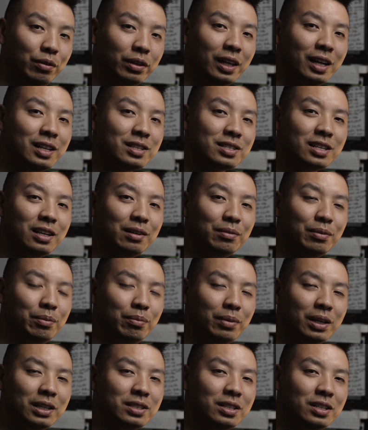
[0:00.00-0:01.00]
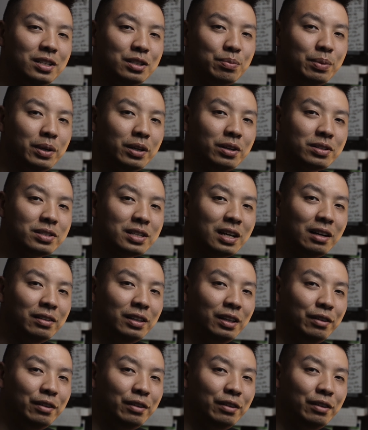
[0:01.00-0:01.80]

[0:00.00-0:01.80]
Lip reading: with that sub, it makes these speakers sound